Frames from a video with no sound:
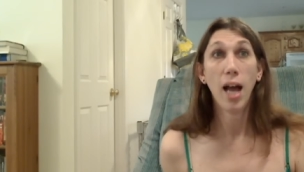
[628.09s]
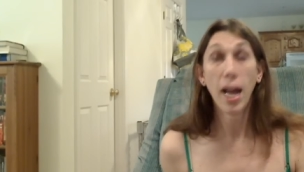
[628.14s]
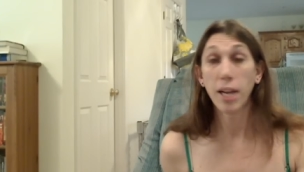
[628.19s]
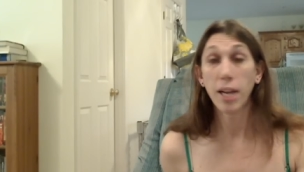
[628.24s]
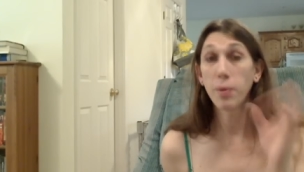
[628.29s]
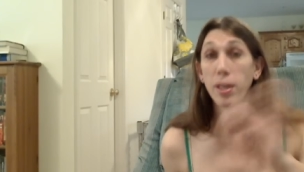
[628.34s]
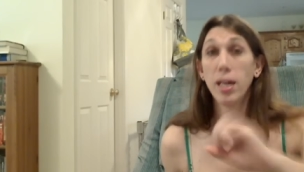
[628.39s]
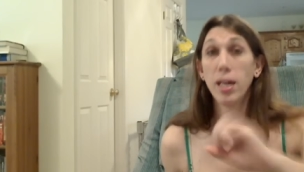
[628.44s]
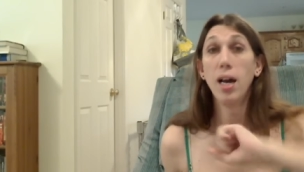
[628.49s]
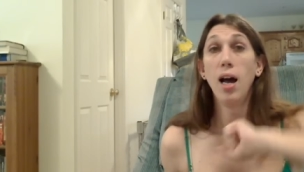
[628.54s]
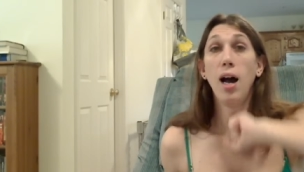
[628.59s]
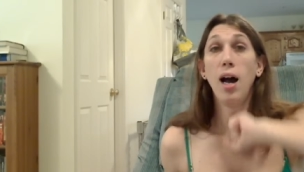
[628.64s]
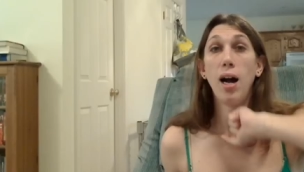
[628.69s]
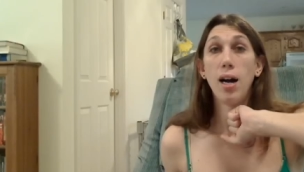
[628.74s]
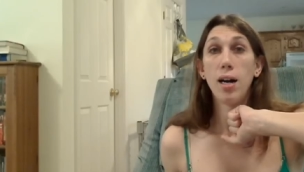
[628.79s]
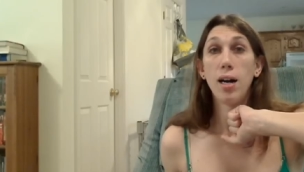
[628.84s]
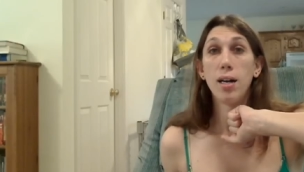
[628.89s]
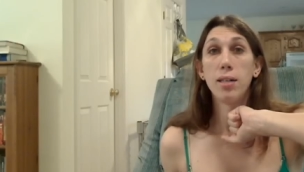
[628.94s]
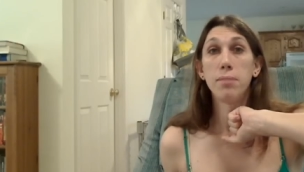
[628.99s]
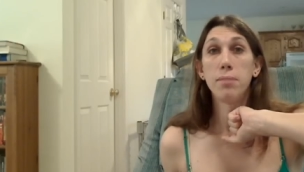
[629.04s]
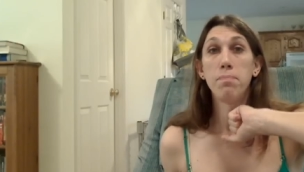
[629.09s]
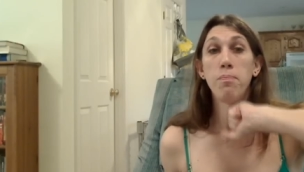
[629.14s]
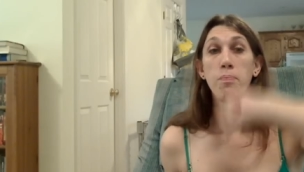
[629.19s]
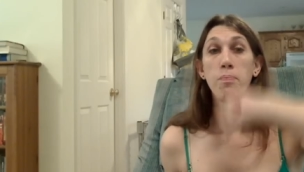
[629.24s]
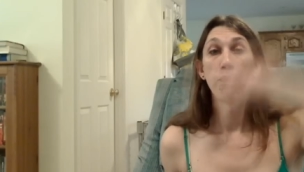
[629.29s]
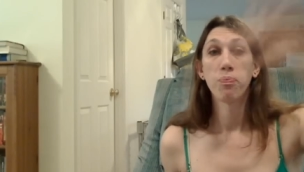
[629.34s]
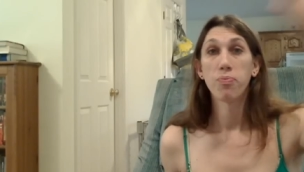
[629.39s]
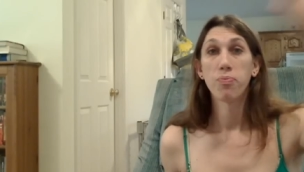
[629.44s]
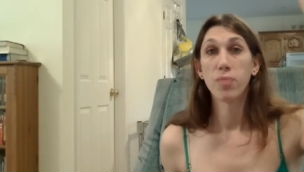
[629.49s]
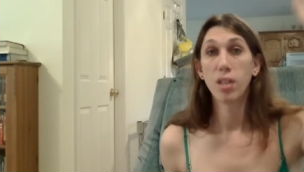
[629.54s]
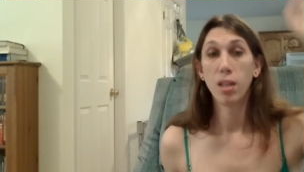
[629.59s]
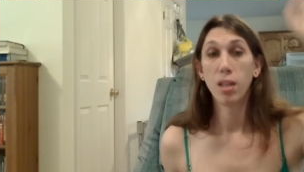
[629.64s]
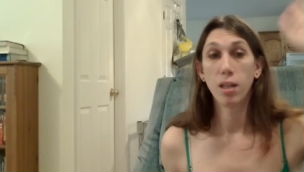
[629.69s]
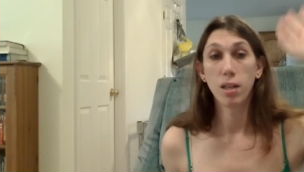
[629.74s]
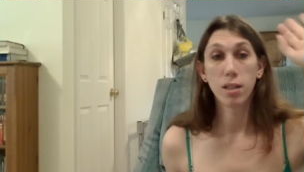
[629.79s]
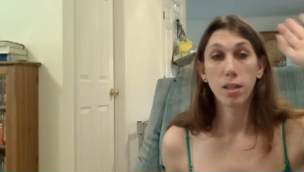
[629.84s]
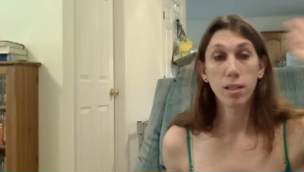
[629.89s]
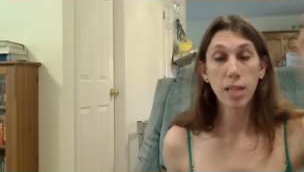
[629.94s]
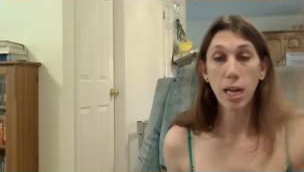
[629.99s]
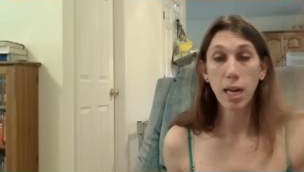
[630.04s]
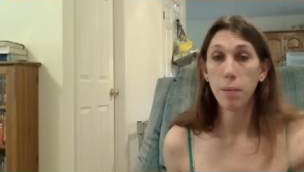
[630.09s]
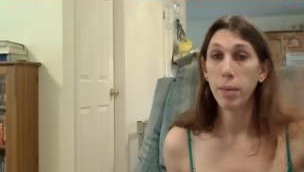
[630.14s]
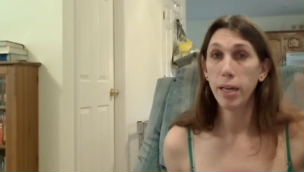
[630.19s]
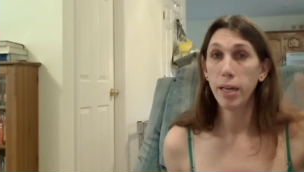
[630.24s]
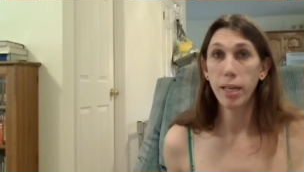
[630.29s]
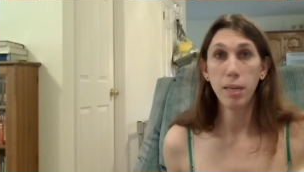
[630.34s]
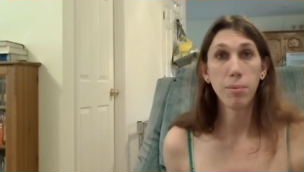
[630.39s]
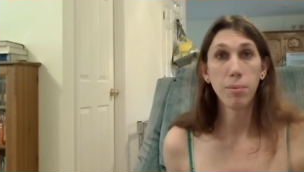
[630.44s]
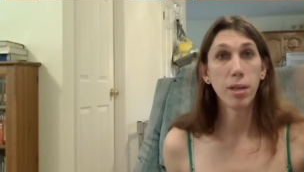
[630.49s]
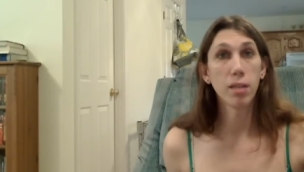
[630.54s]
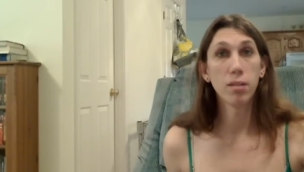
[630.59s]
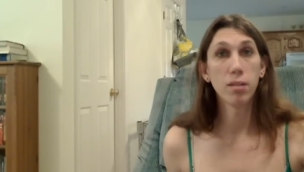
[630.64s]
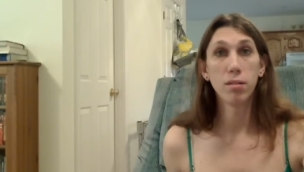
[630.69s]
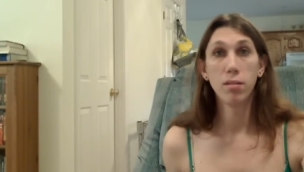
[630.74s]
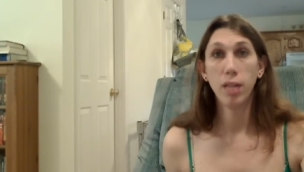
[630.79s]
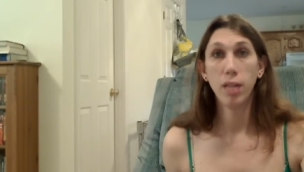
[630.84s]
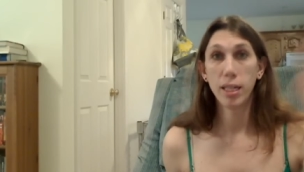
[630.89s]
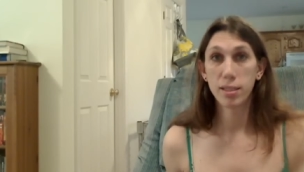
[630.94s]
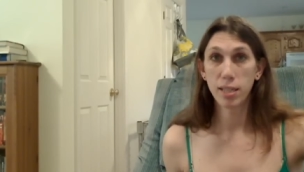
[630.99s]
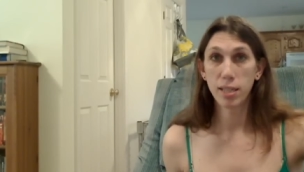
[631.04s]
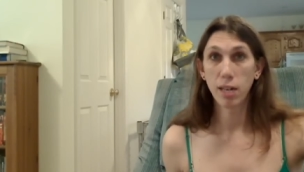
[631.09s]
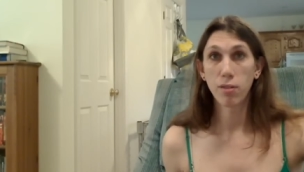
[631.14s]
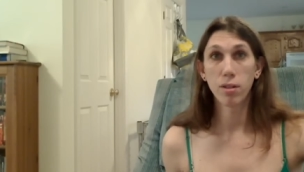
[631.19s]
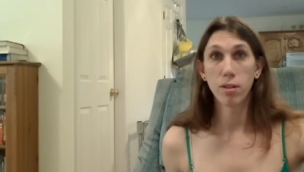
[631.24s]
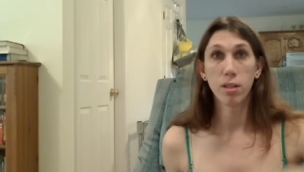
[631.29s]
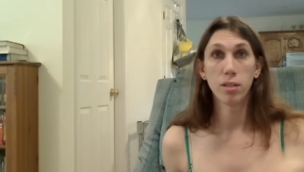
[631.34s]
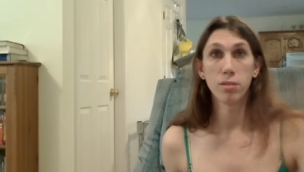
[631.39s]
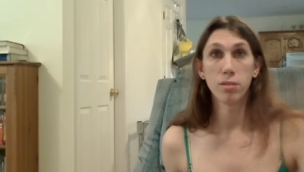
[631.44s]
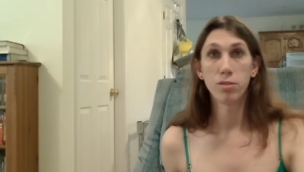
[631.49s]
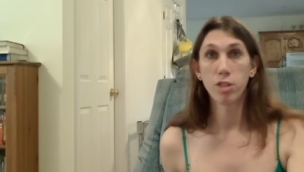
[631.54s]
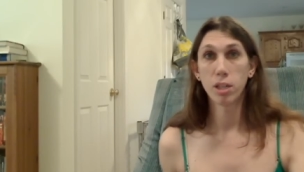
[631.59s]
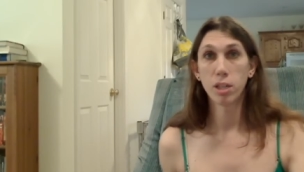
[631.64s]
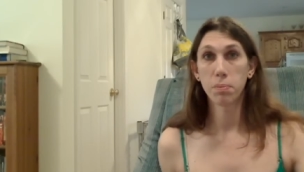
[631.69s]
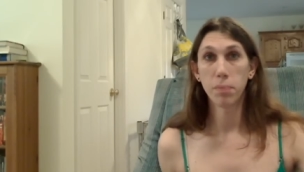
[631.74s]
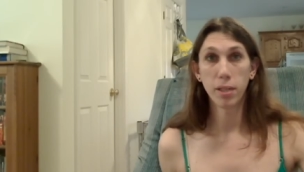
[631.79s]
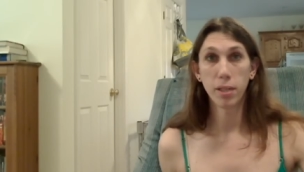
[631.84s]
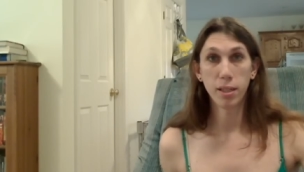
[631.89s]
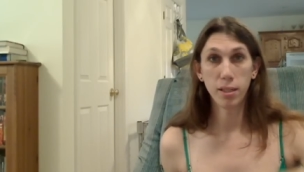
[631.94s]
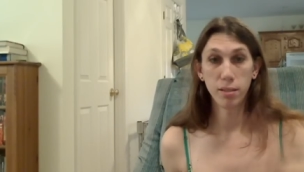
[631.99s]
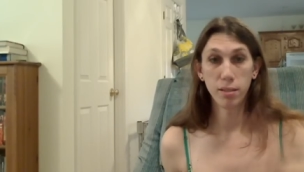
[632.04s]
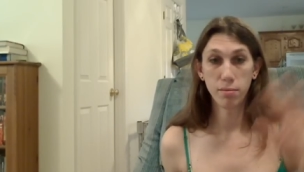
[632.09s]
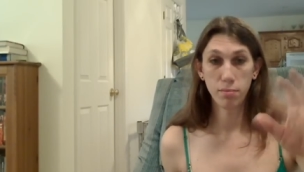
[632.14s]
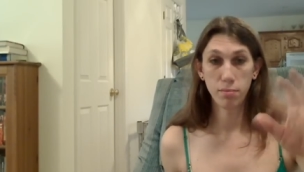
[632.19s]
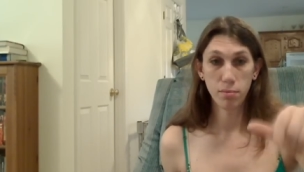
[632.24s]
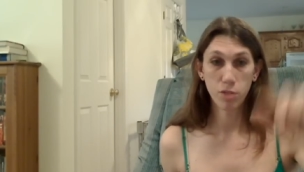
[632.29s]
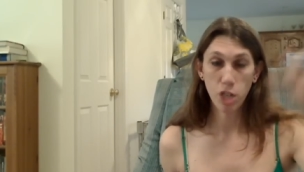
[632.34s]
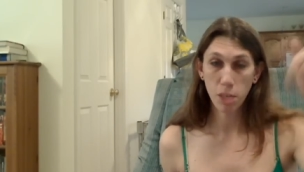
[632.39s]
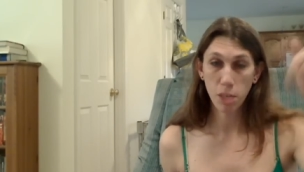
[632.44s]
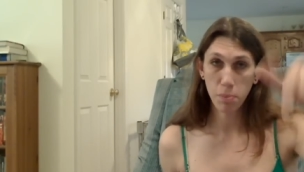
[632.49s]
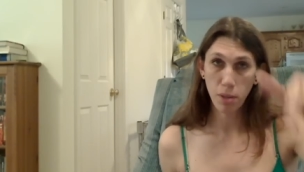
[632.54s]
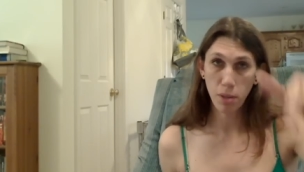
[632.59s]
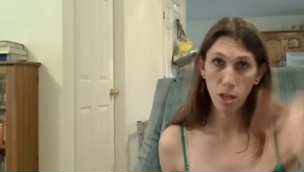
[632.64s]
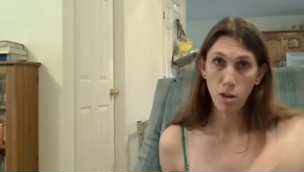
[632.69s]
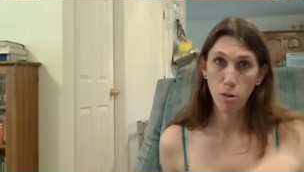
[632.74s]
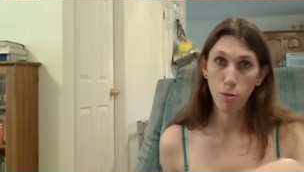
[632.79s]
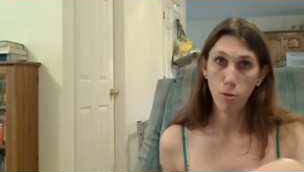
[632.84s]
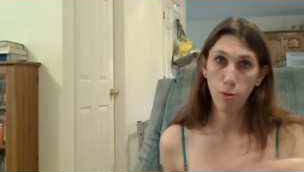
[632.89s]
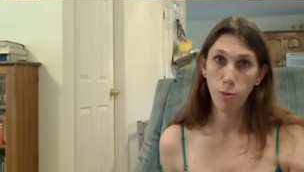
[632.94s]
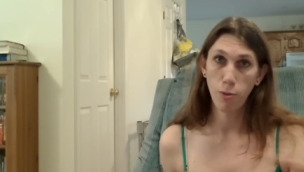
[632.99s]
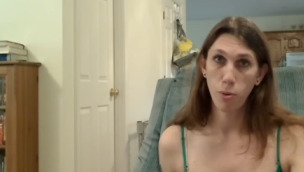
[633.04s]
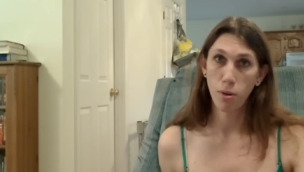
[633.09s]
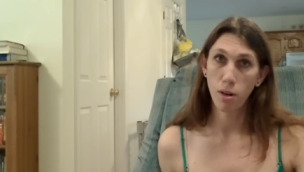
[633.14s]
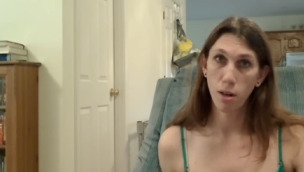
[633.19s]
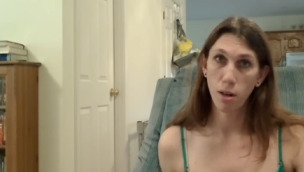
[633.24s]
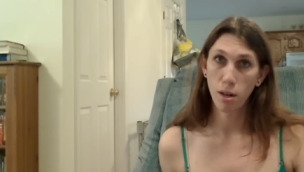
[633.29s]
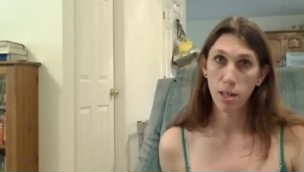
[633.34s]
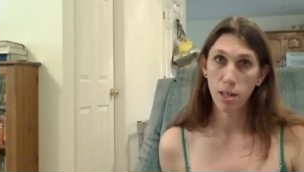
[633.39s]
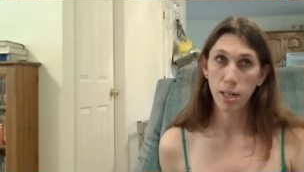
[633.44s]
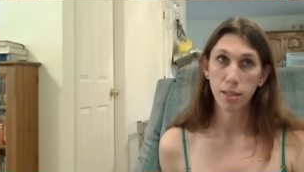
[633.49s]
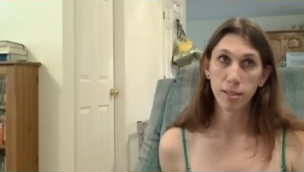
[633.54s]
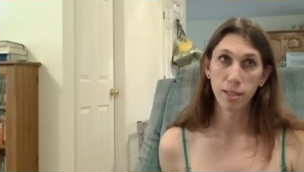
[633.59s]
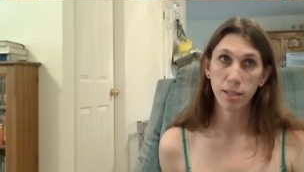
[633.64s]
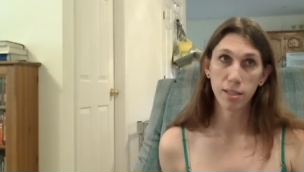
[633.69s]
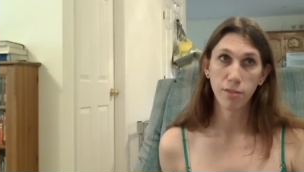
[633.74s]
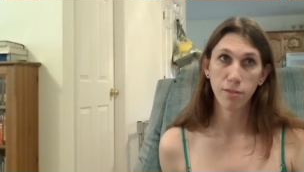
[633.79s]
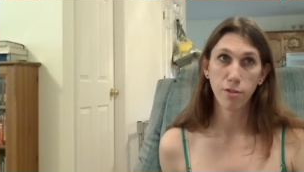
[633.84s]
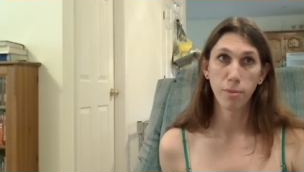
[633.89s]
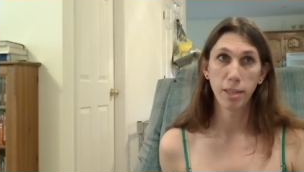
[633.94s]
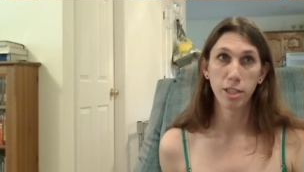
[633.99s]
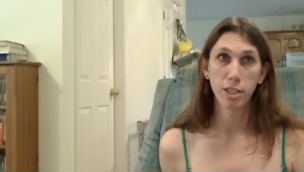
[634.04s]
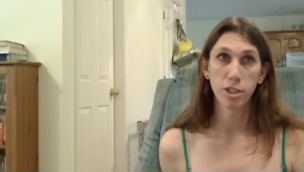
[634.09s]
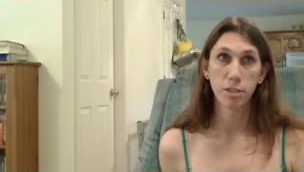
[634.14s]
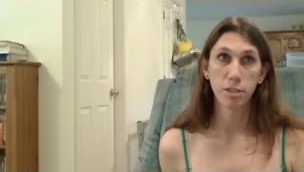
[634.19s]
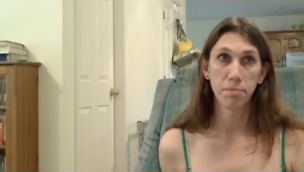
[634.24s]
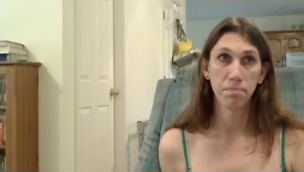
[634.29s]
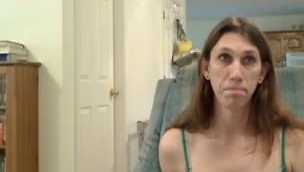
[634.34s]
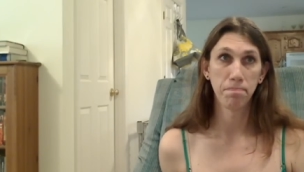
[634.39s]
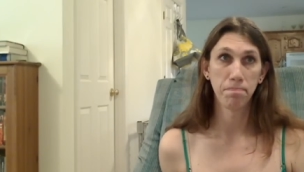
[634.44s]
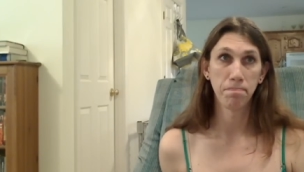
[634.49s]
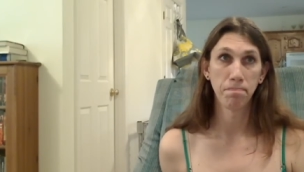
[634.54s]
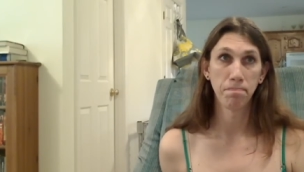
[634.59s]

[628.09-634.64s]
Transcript: Anyway, comment, email, etc. Check below for contact information.